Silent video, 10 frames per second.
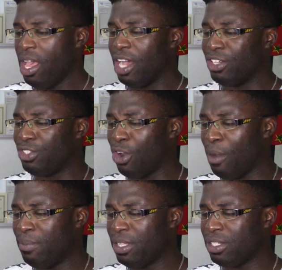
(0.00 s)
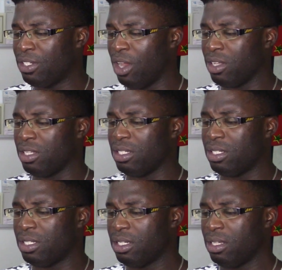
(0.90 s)
adorable
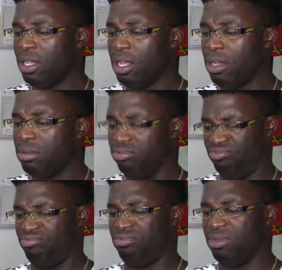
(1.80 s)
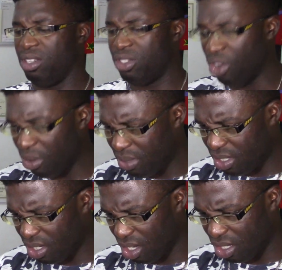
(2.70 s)
snuggles. Adorable
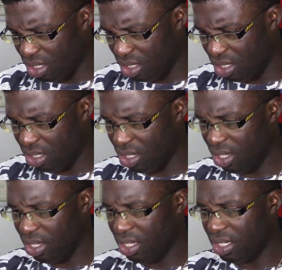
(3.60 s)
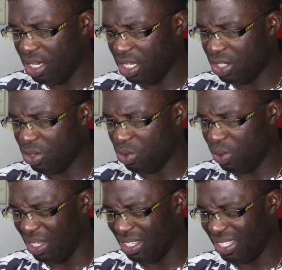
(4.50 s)
snuggles. Snake
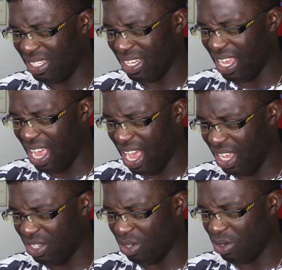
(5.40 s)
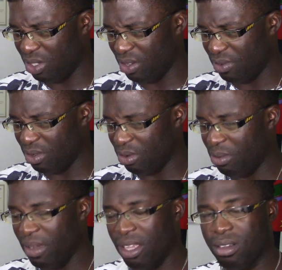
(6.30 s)
squeeze the eyes out of her. Oh
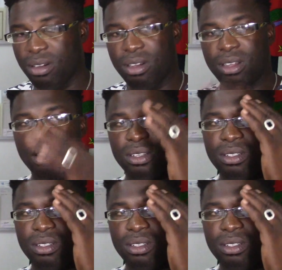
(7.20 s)
my god.